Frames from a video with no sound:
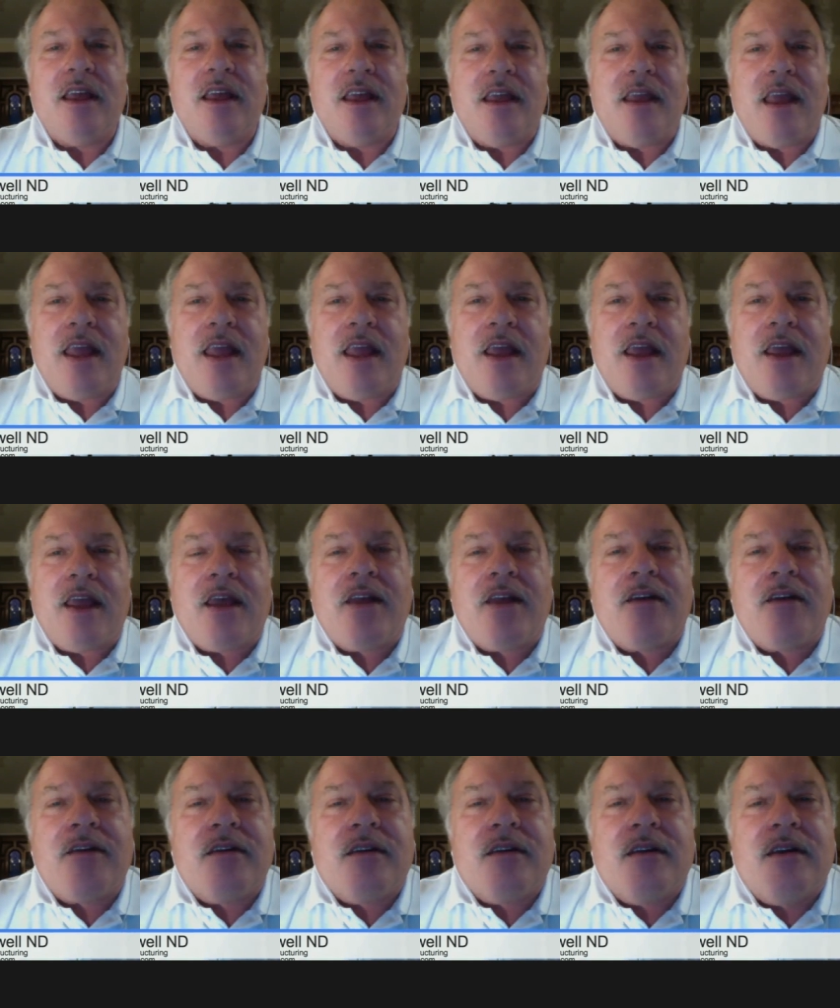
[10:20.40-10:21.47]

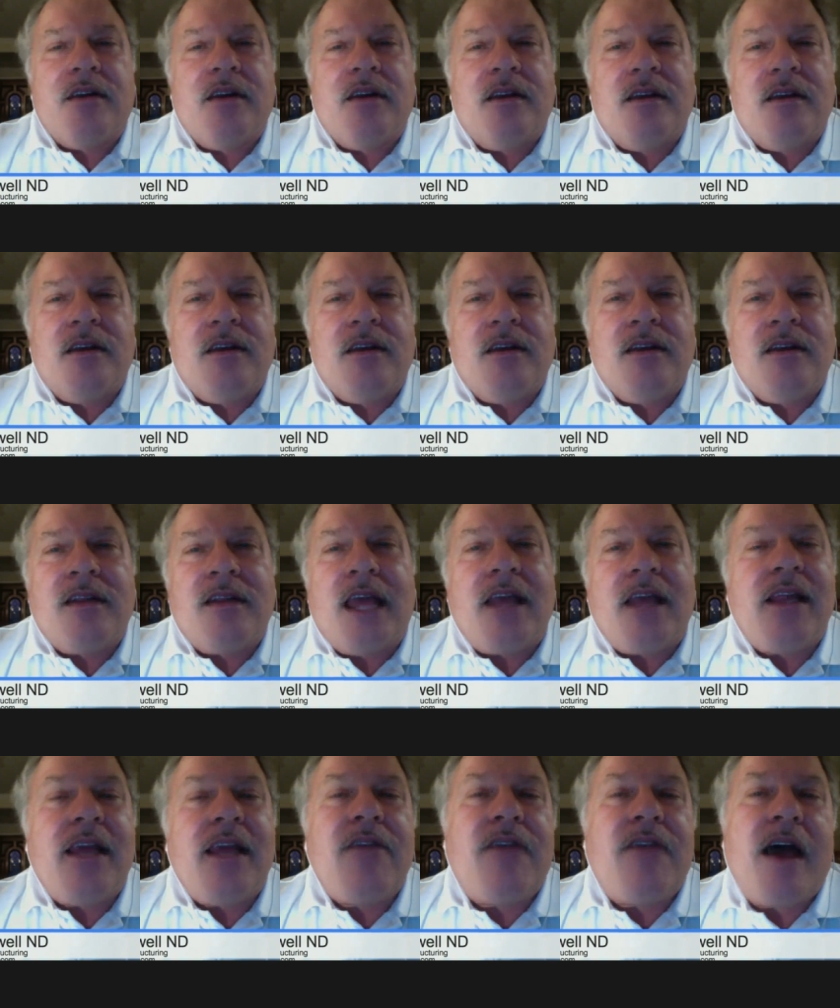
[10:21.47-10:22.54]
and they
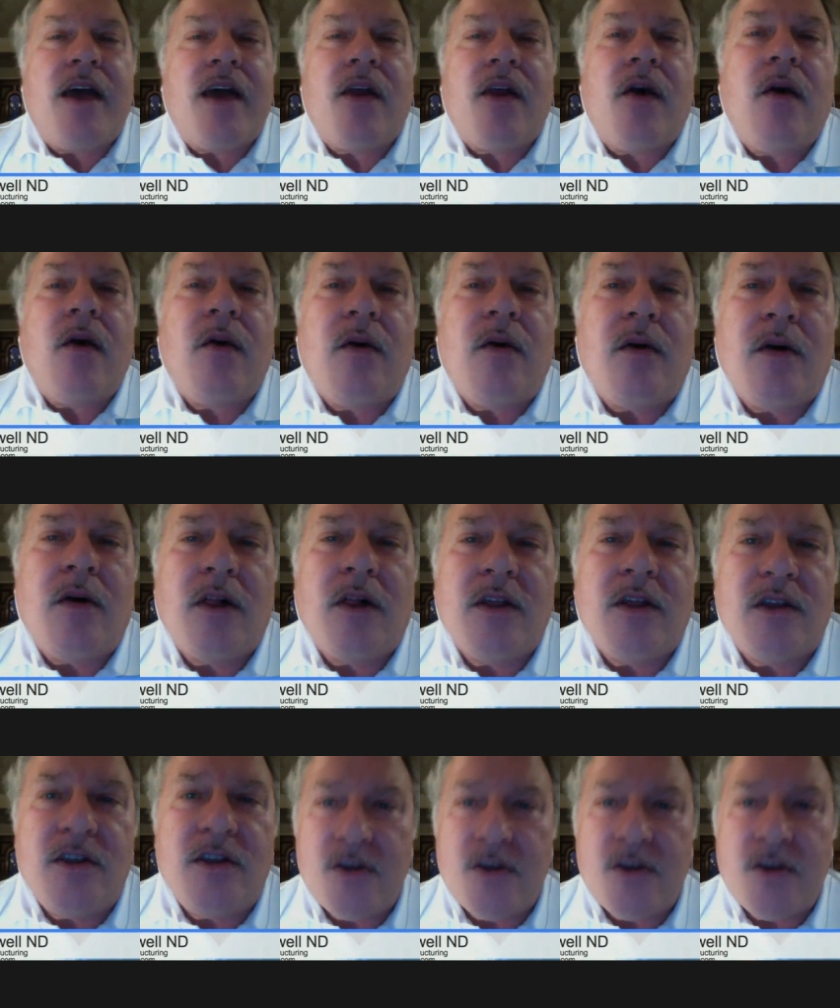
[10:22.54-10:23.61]
leave out a whole
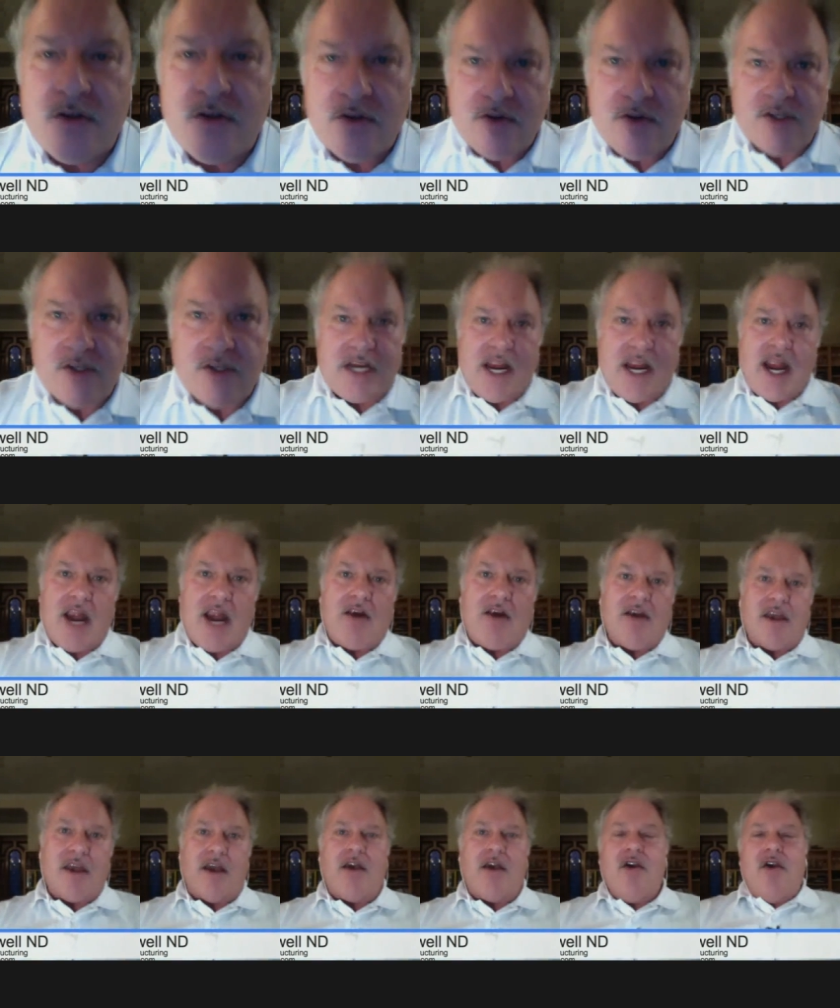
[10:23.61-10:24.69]
huge
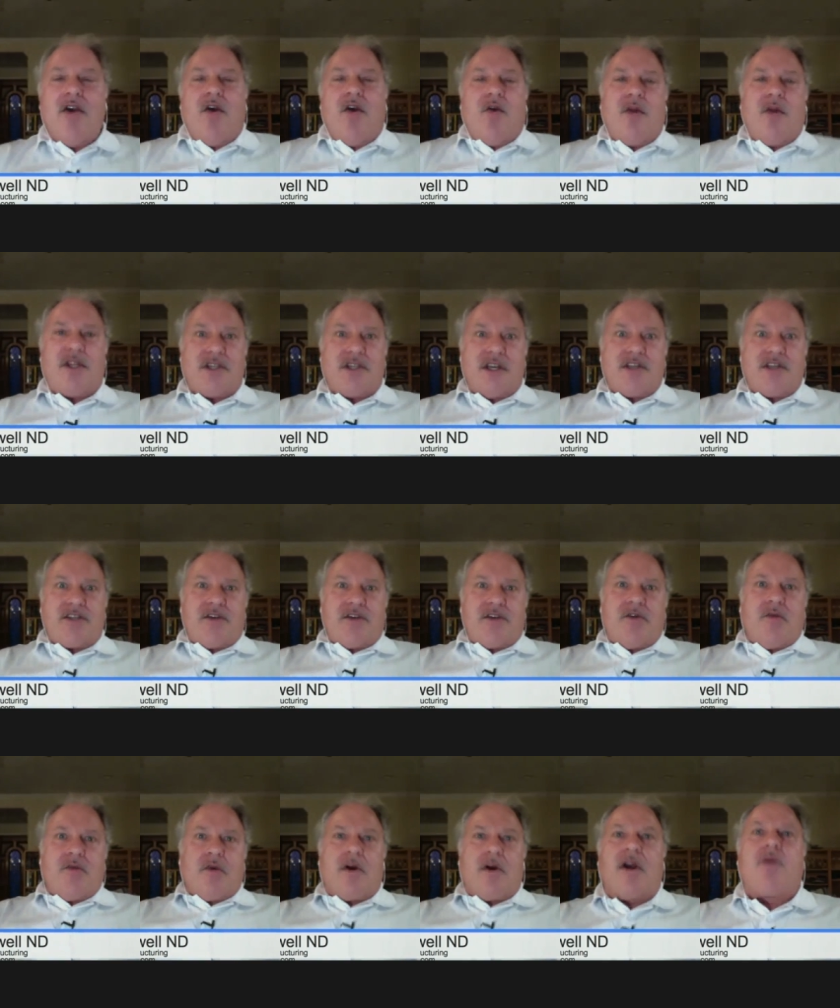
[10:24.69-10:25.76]
area, which is to
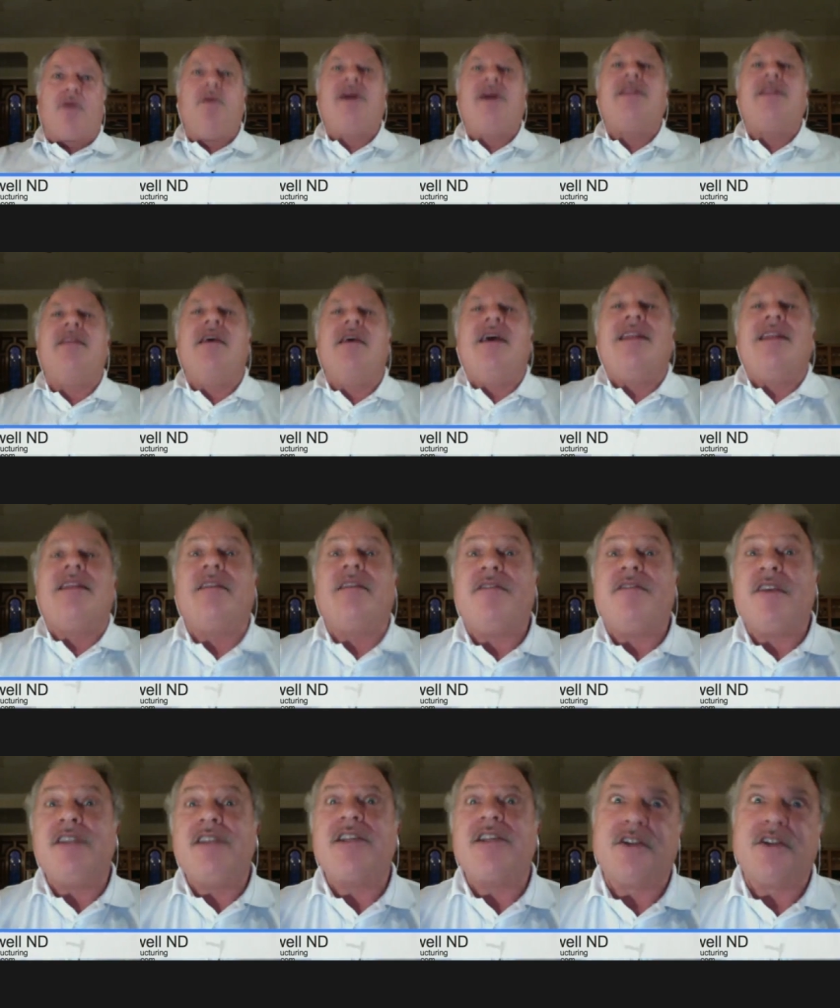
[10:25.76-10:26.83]
work with the
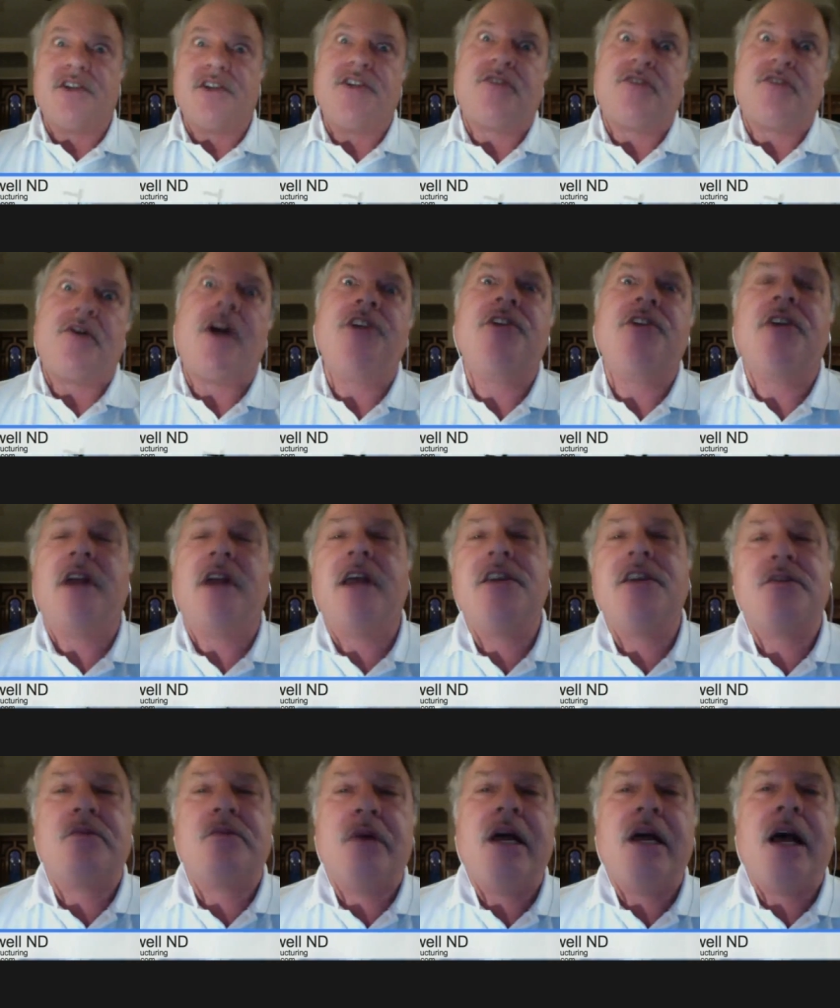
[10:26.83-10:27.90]
physical structure
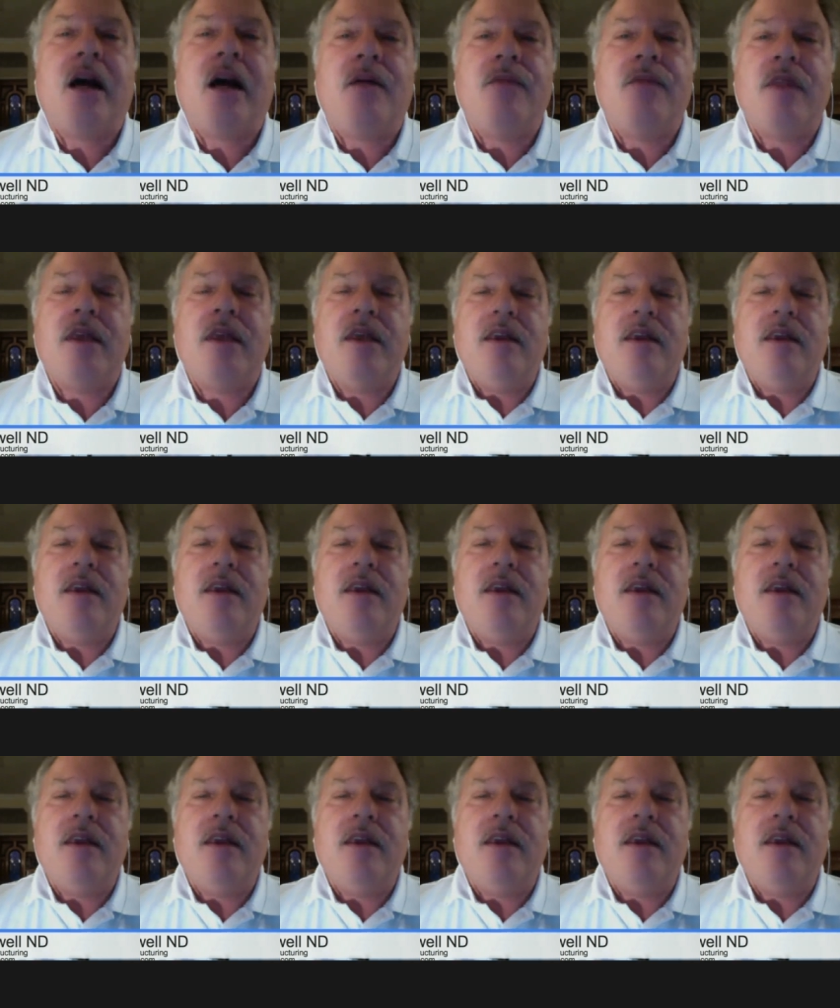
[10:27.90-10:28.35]
as well.